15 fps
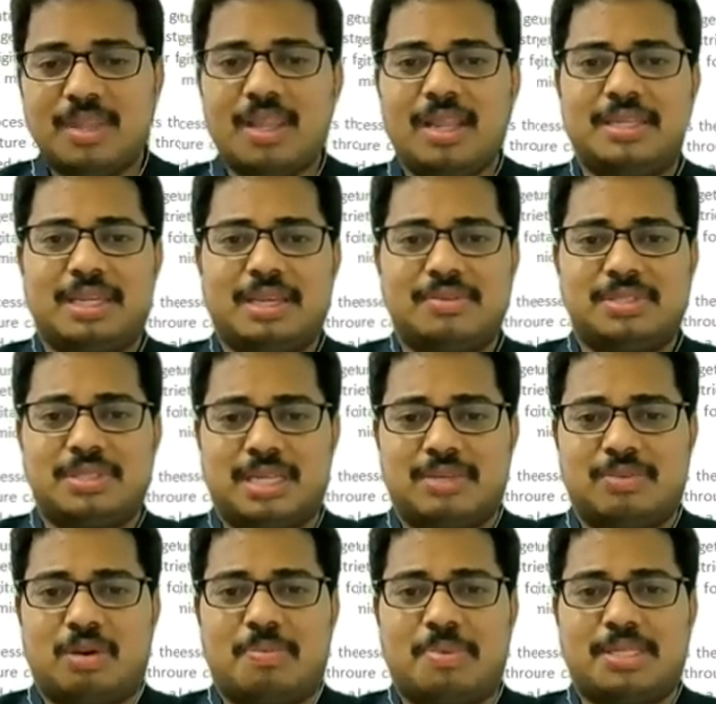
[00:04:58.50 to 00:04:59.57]
it gives, it
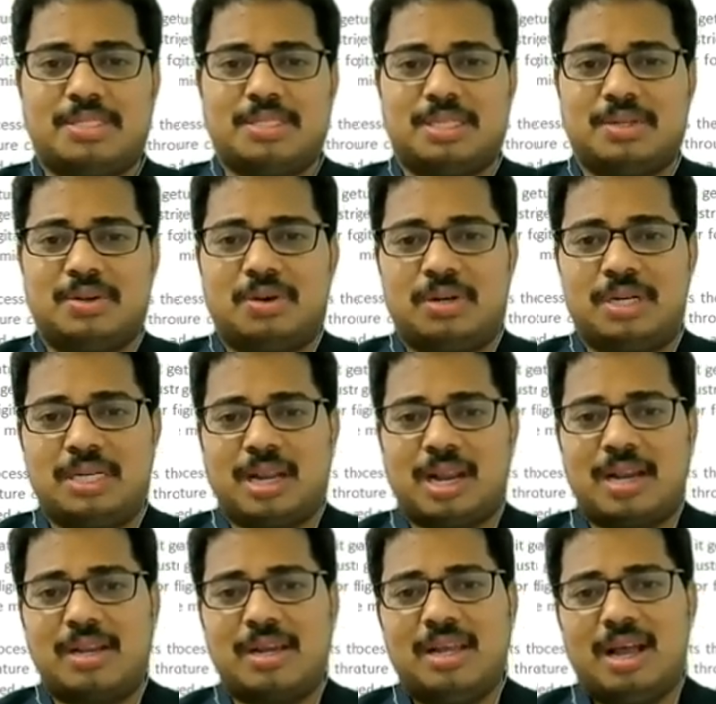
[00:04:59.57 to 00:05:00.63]
opens the door. It
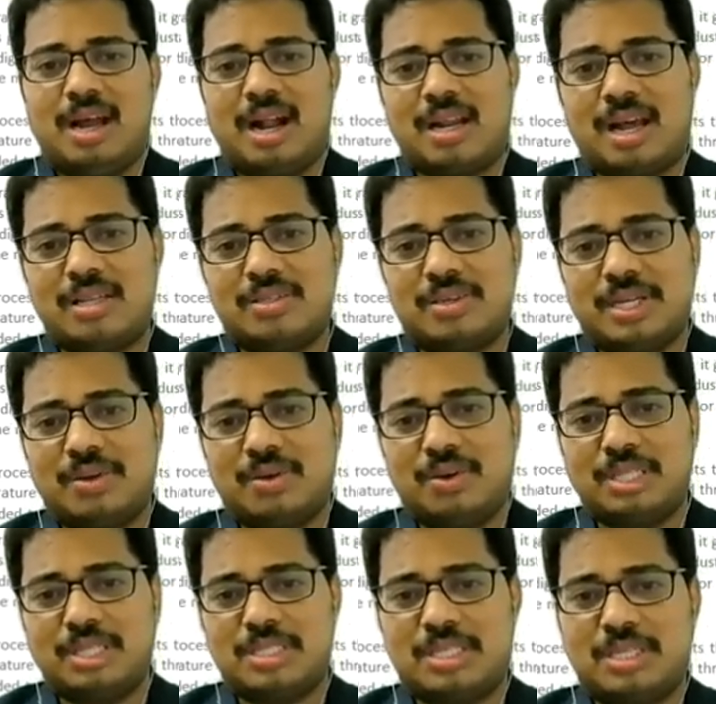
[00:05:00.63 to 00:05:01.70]
and and also it
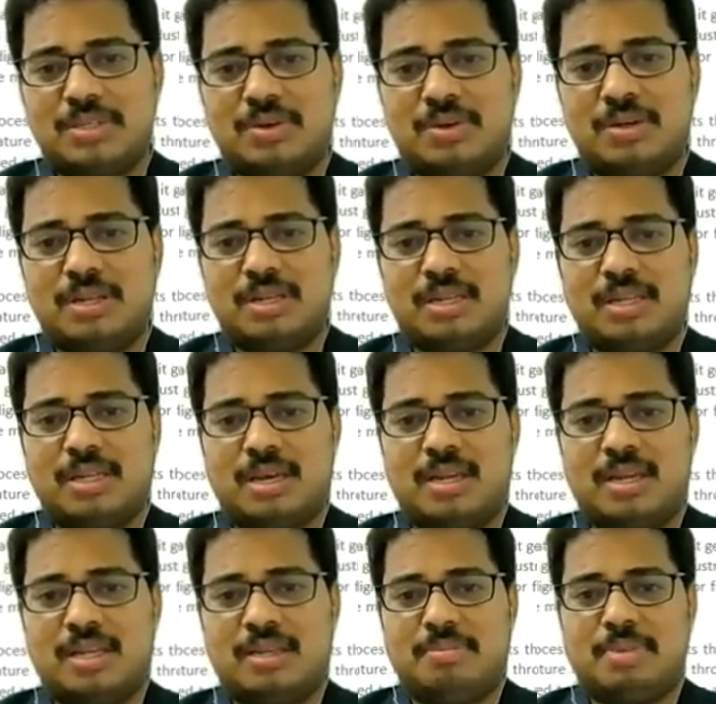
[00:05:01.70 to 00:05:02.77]
closes the door in a,
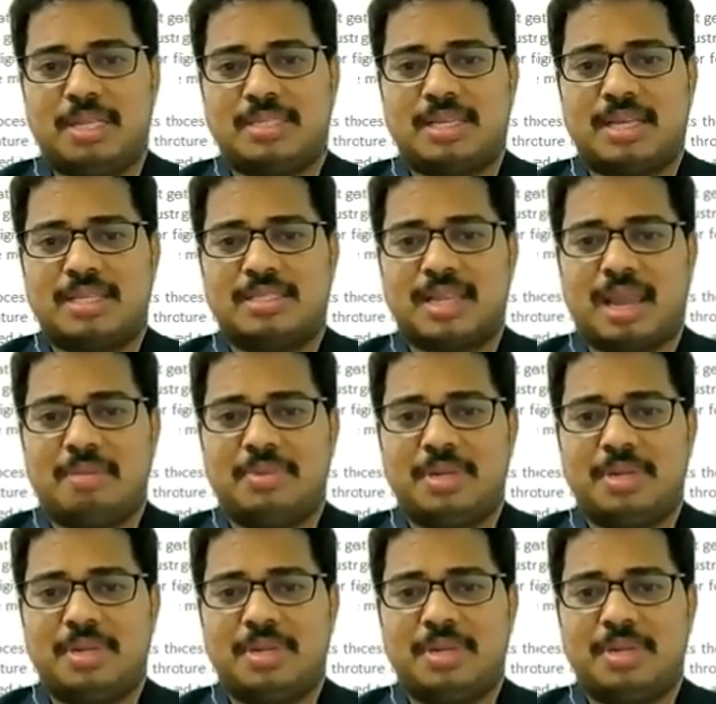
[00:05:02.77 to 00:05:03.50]
in a precise time